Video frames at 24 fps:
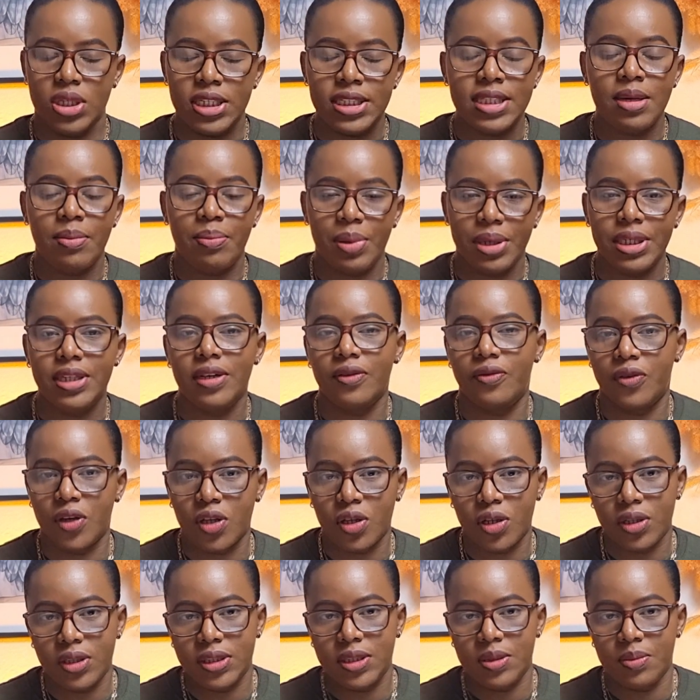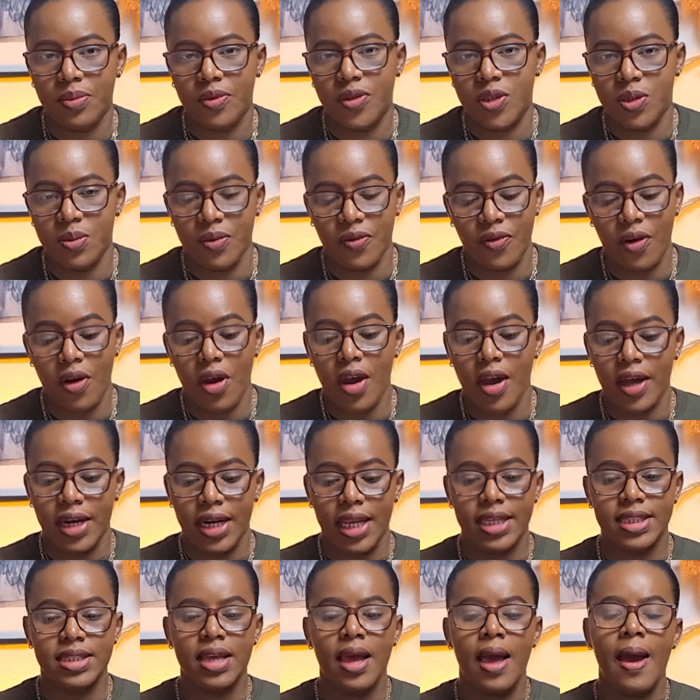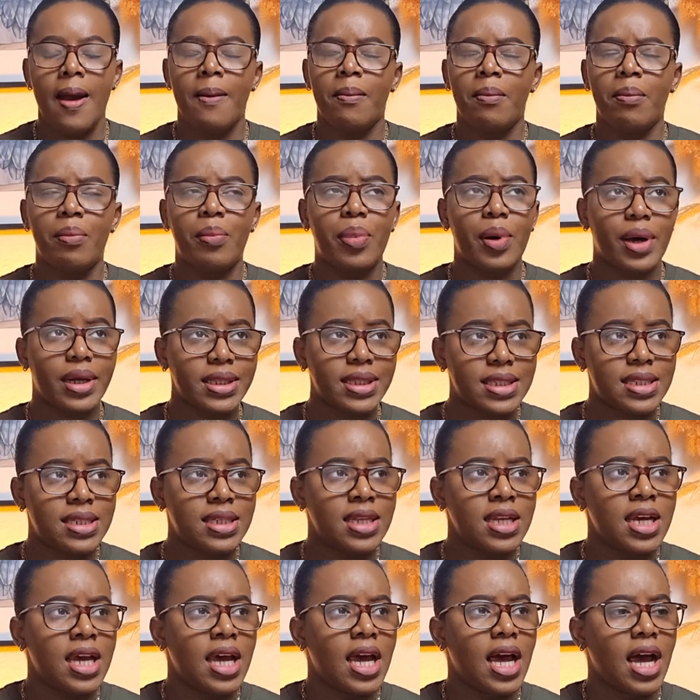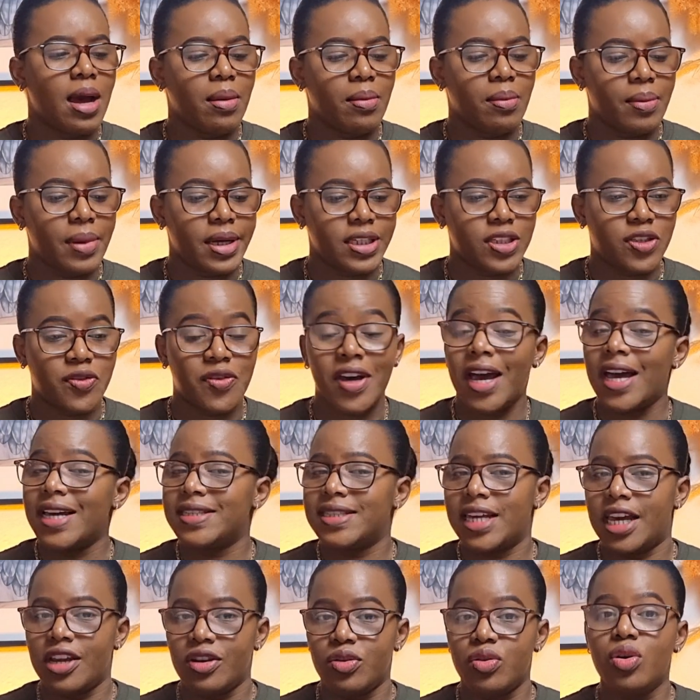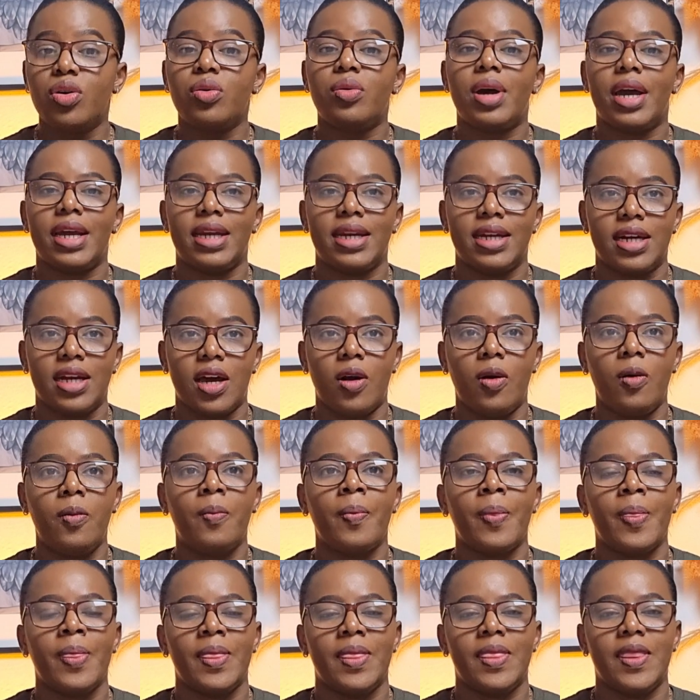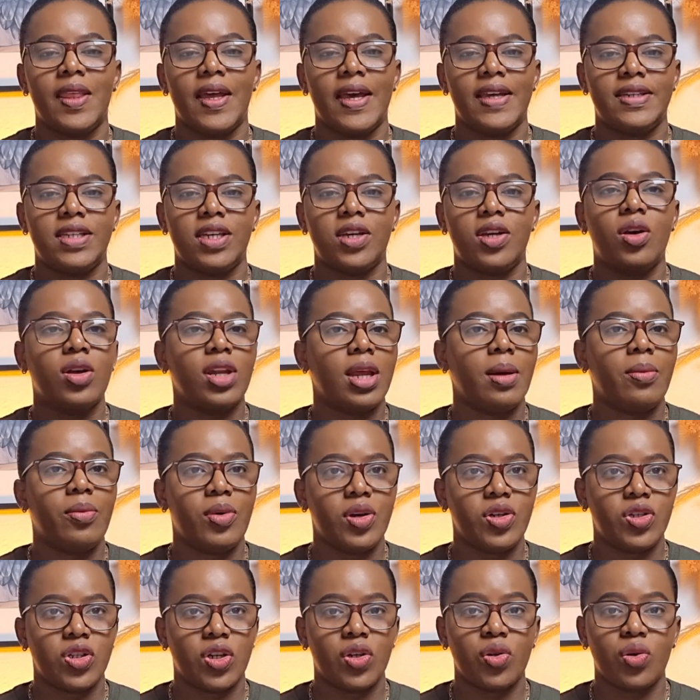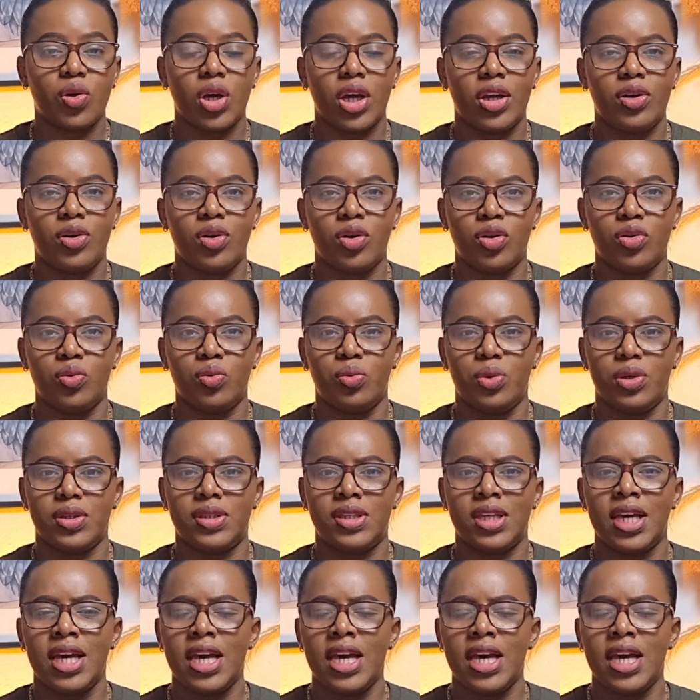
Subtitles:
a bit difficult, to be very honest. But as far as I know right now, there's a collaboration going on with